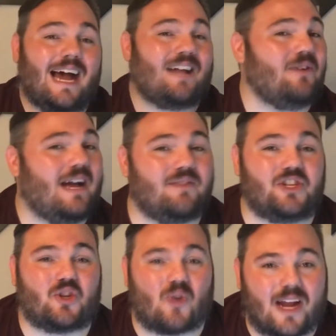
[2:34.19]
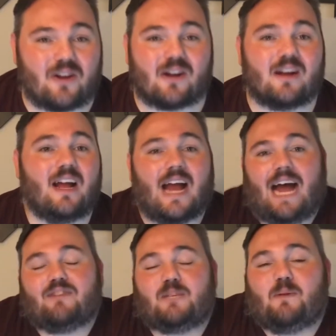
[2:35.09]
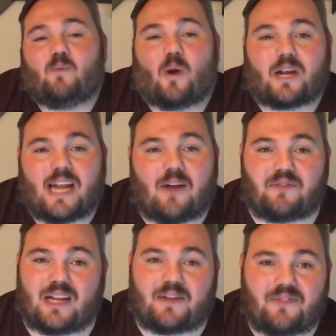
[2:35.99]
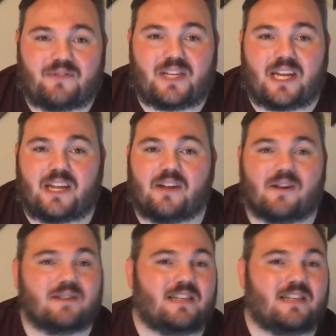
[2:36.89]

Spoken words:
I don't have a trainer. I've just been working out for like 15 years,